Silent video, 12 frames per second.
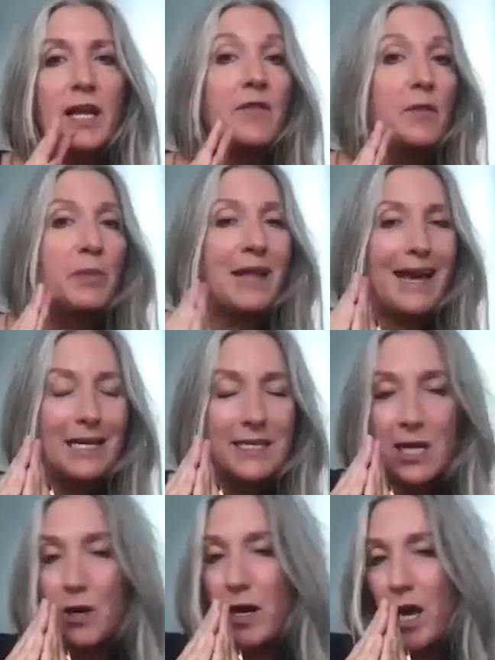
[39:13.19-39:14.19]
I give a
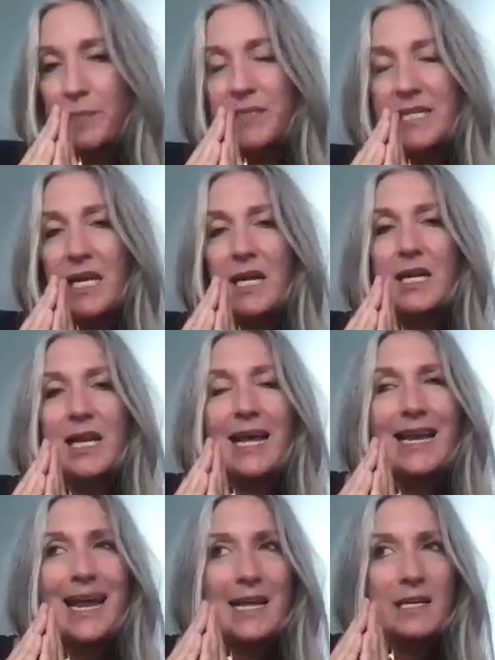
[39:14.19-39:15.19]
planetary update
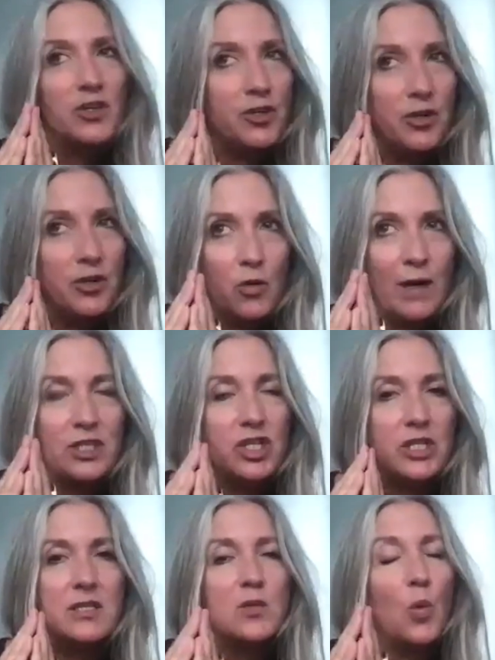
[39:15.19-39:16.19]
and answer your
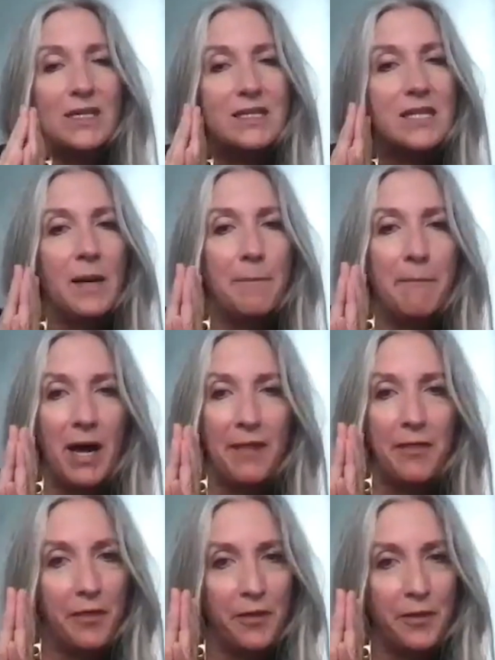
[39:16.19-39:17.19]
questions once a
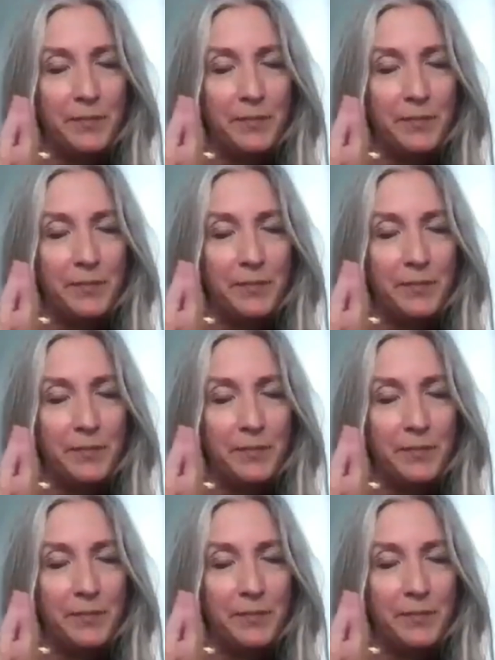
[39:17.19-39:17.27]
month.